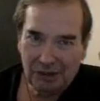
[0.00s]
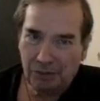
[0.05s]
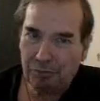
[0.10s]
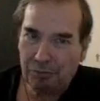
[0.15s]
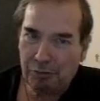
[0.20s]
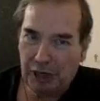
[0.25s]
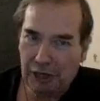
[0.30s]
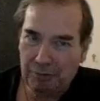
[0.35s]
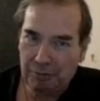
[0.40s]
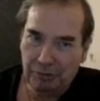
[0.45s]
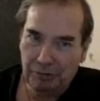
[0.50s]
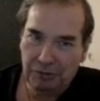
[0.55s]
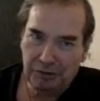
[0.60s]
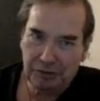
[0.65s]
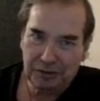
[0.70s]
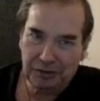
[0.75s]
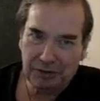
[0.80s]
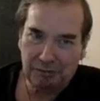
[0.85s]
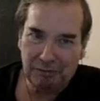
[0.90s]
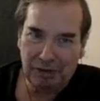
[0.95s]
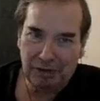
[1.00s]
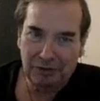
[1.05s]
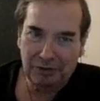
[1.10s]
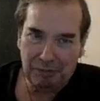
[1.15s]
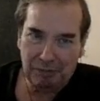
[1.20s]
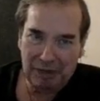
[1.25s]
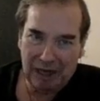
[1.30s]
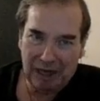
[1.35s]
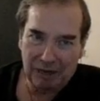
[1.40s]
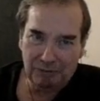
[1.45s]
And people used to moan
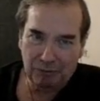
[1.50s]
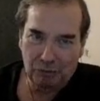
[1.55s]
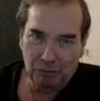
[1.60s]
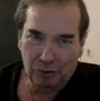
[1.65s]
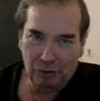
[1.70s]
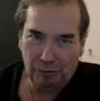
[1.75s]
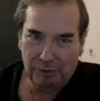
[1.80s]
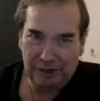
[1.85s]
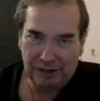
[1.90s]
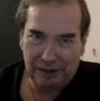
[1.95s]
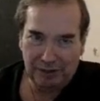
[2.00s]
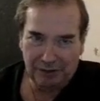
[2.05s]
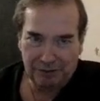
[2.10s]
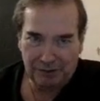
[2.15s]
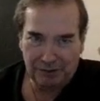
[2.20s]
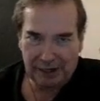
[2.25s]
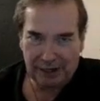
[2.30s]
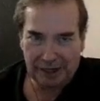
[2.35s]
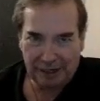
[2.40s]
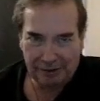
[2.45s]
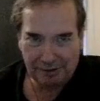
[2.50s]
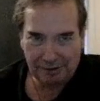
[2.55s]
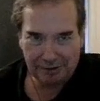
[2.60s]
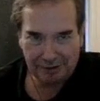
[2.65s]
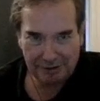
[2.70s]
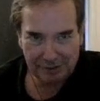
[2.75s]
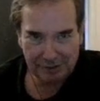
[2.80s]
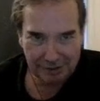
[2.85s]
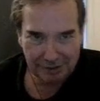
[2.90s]
about Raw being 3 hours.